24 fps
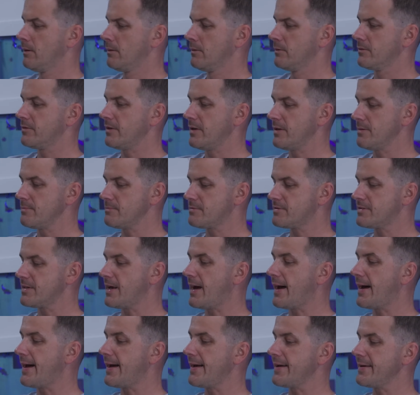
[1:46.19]
Same
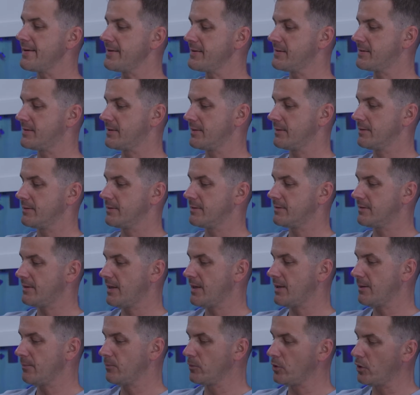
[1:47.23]
size,
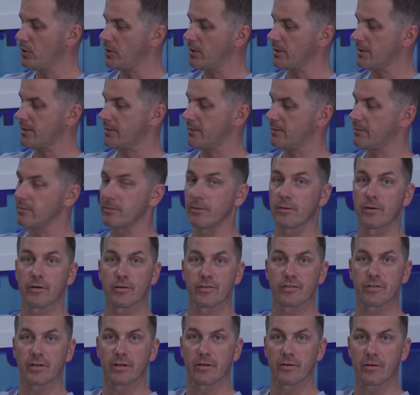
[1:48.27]
same look,
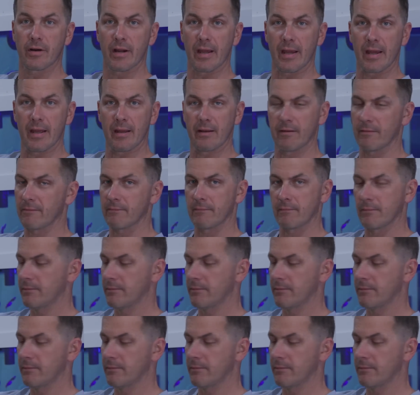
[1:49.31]
orange and gray.